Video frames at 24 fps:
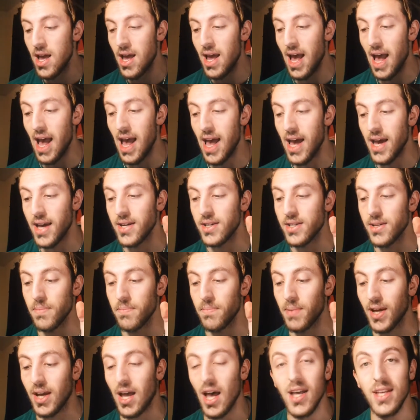And
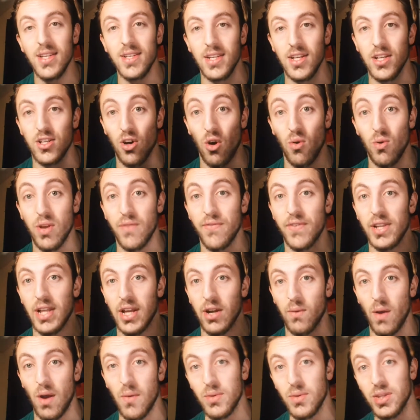because he's already feeling
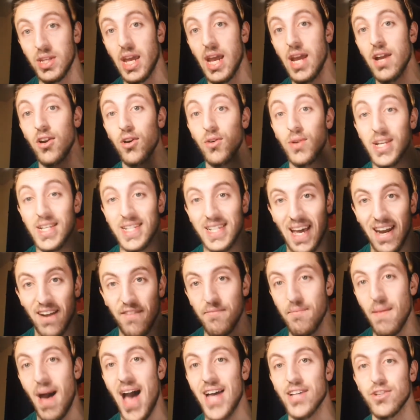great with keto, he's kind of
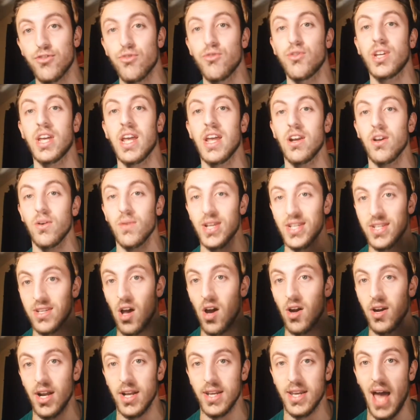mastered keto, he's
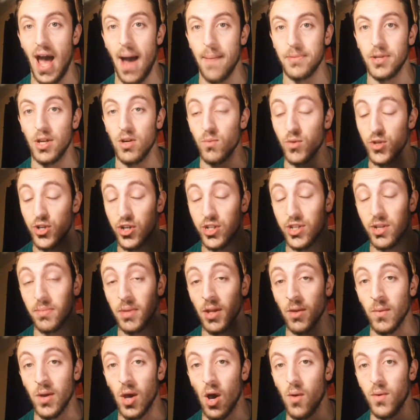gotten adapted, which is something
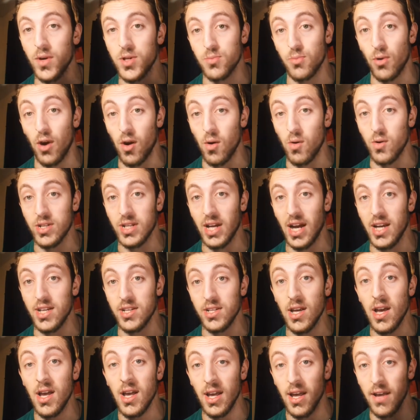we always prioritize.
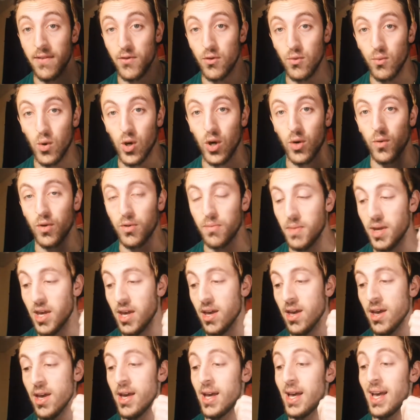If you work with me,
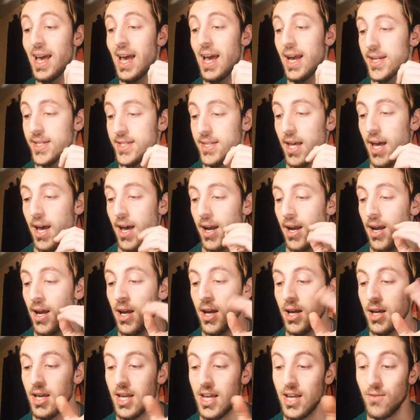it's that
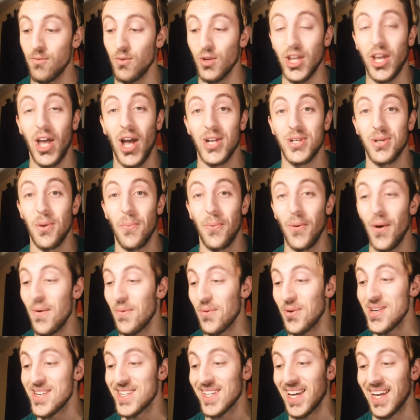he really got to a point where
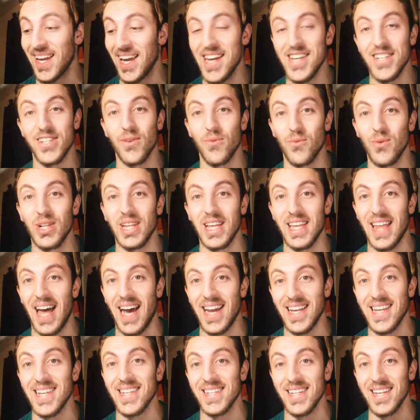he's like, is it really that
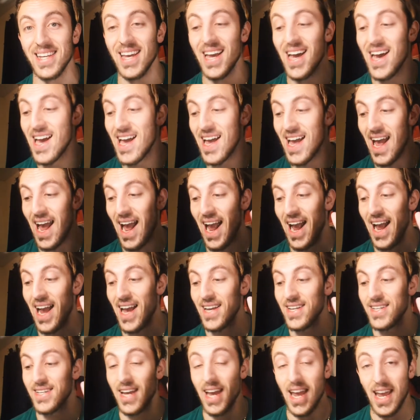easy?
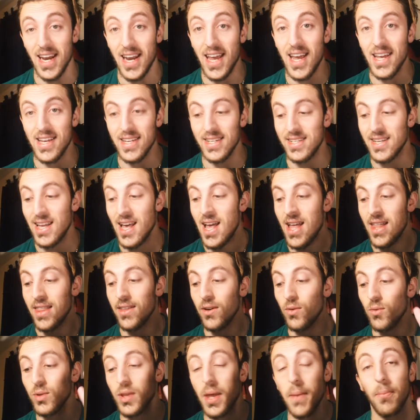And it is. The
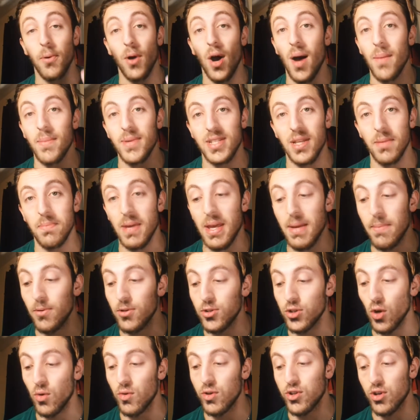only problem is that people
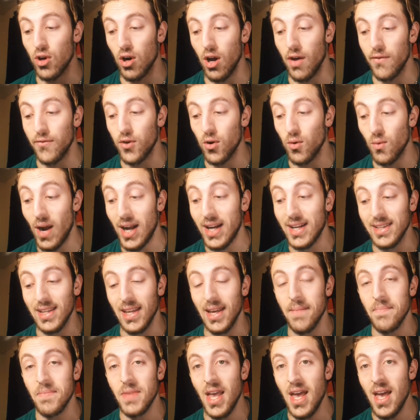don't start off correctly.
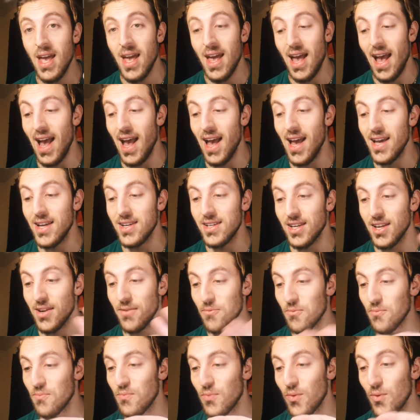And he
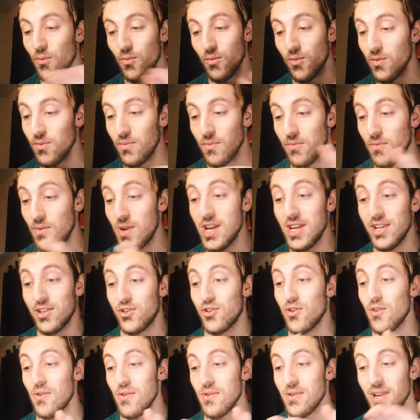
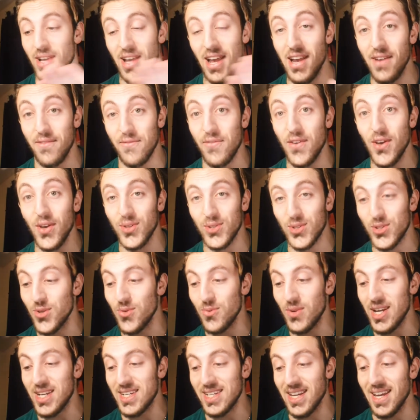reassured it feels too
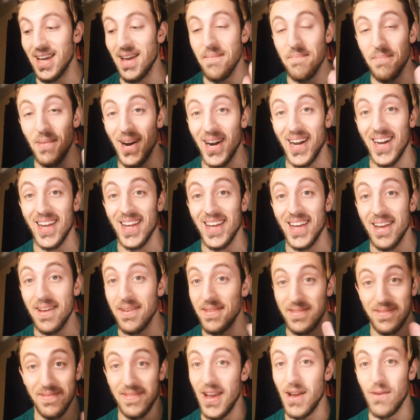easy, but it, it,
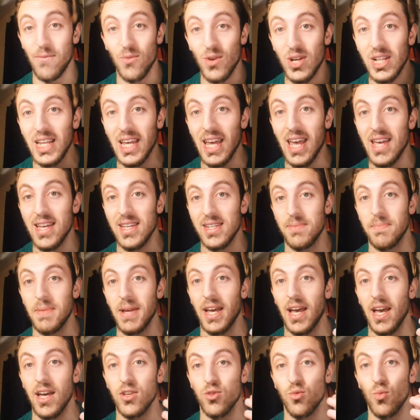it really is
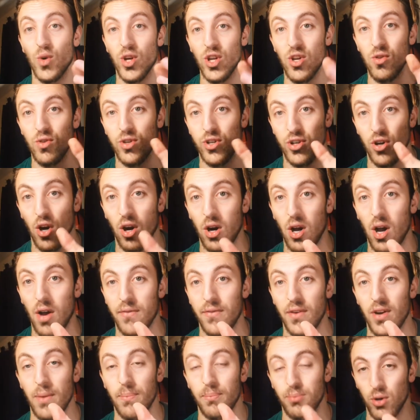because when you start off
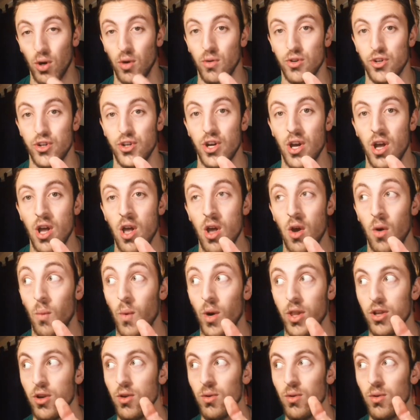an approach, whether you